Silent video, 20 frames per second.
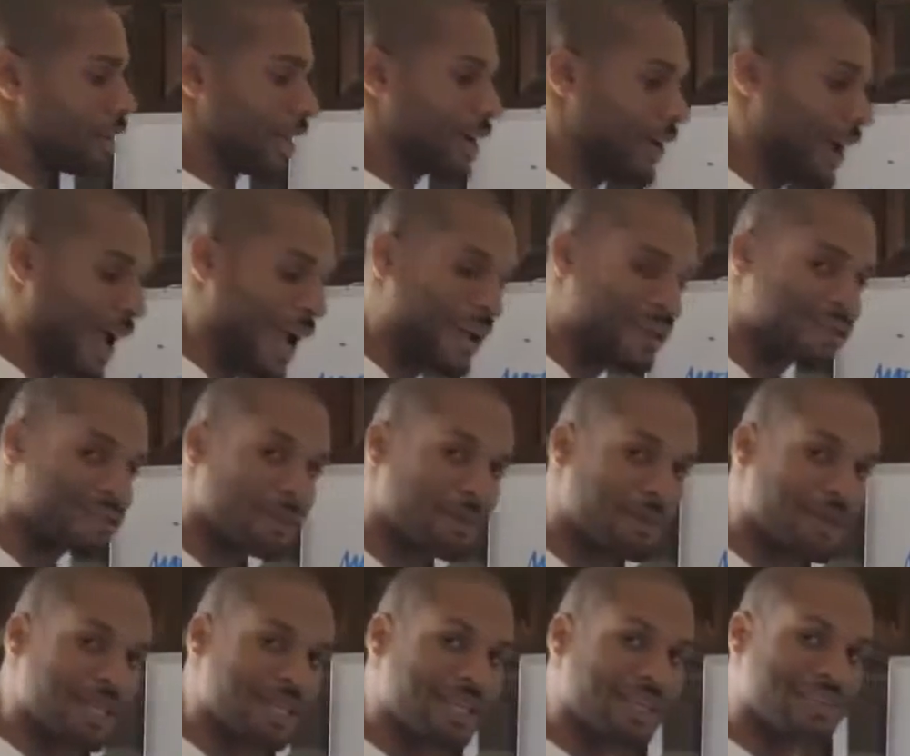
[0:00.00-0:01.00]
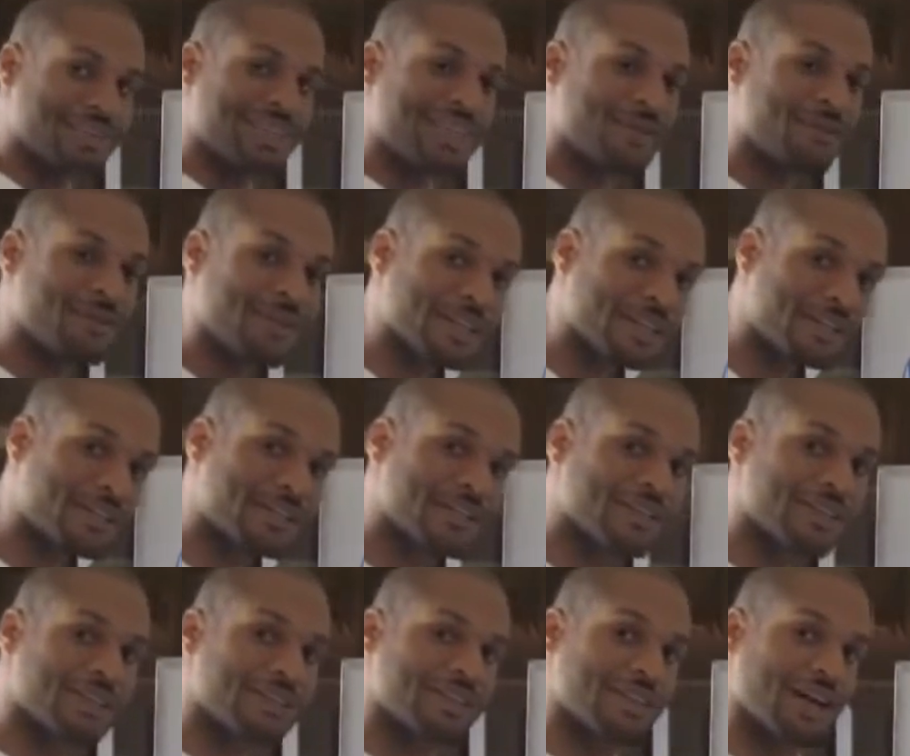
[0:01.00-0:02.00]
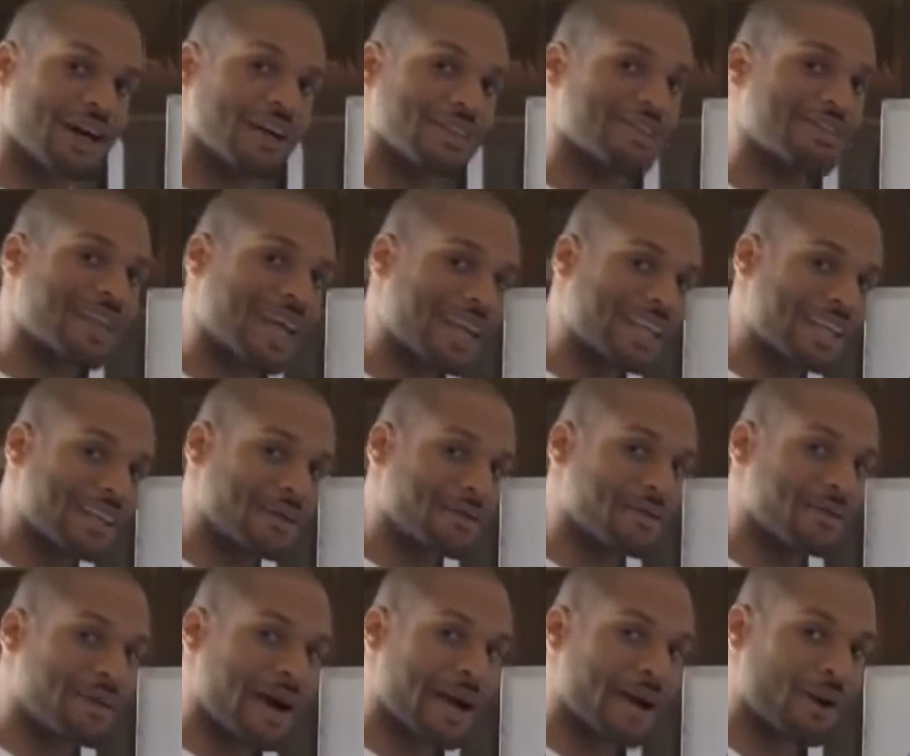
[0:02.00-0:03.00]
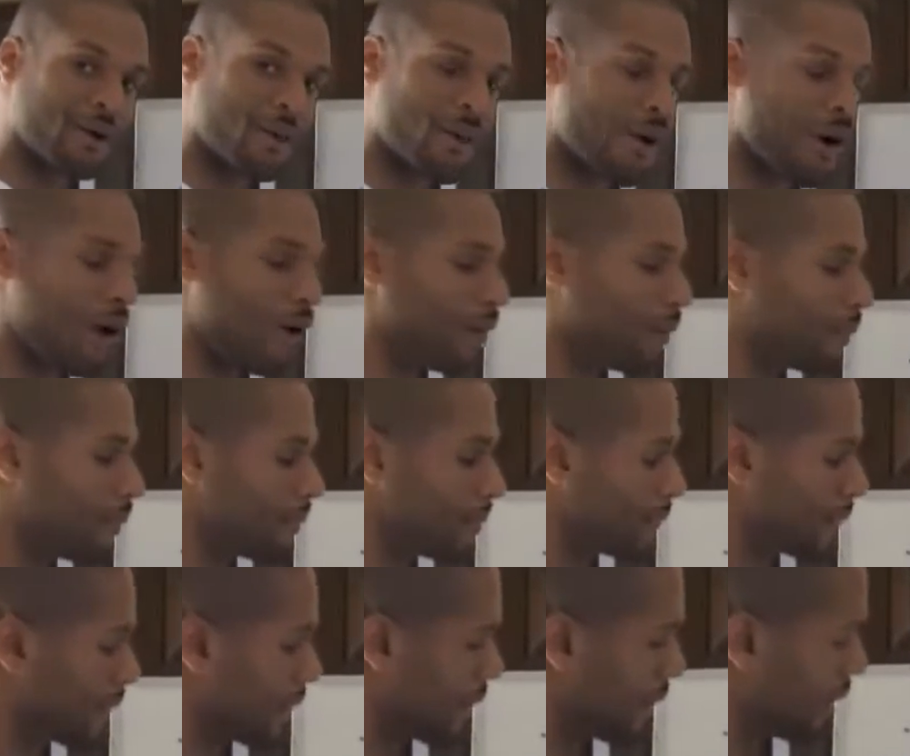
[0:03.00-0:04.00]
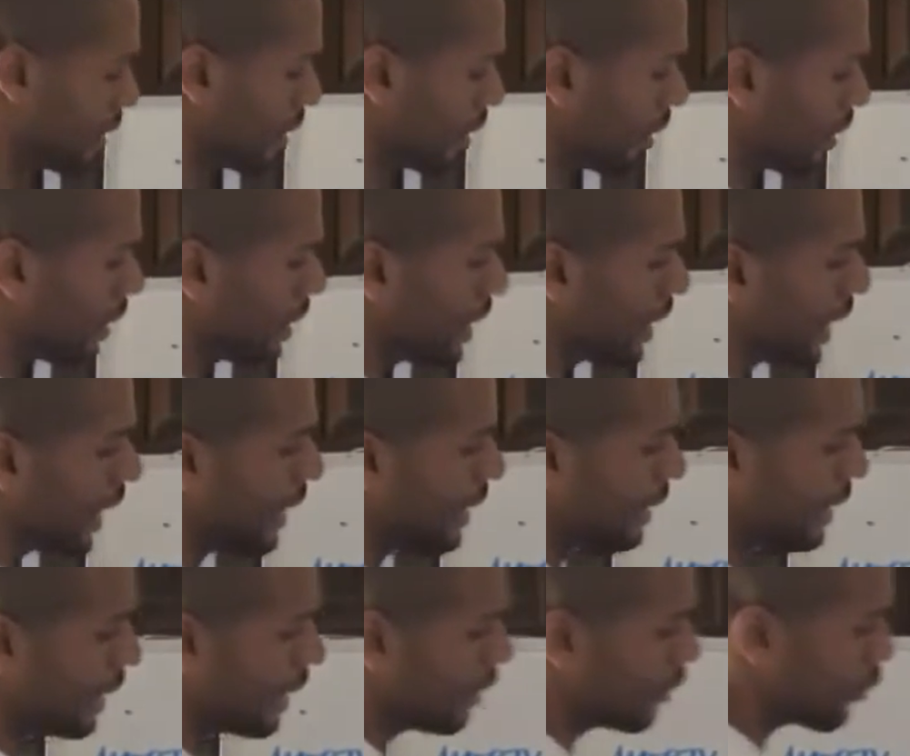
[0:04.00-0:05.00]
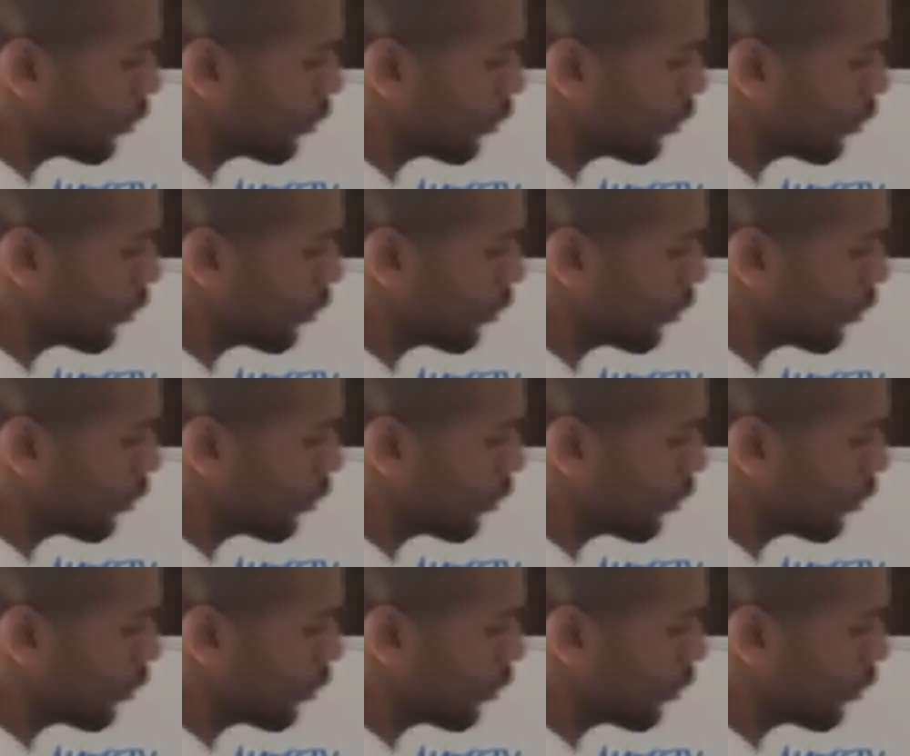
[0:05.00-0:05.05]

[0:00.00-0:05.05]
there has to be a defense, a psychic firewall. And the